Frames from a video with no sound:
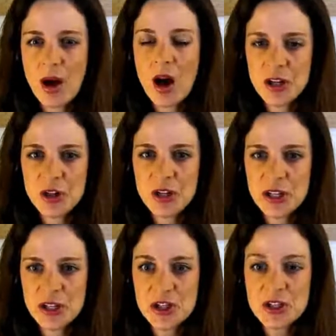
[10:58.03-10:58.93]

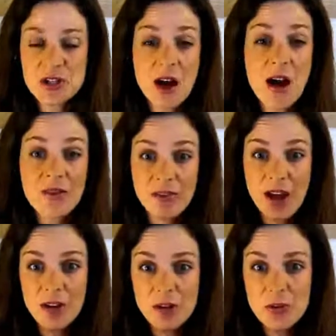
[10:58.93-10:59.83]
honoring your top
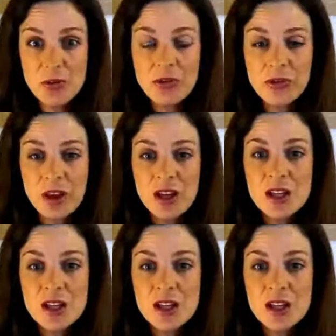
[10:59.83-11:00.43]
values,